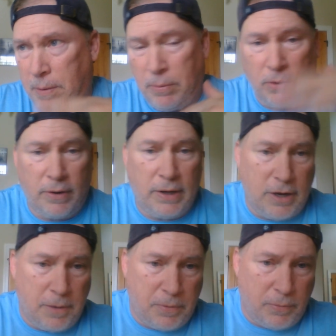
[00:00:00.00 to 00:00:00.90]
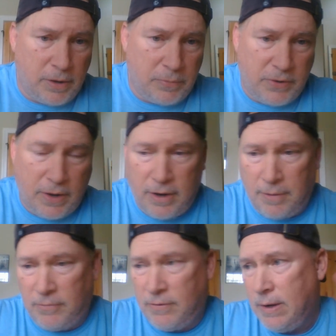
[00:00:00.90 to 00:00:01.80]
People aren't getting up at random
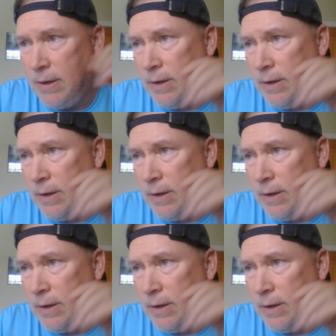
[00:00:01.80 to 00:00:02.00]
times.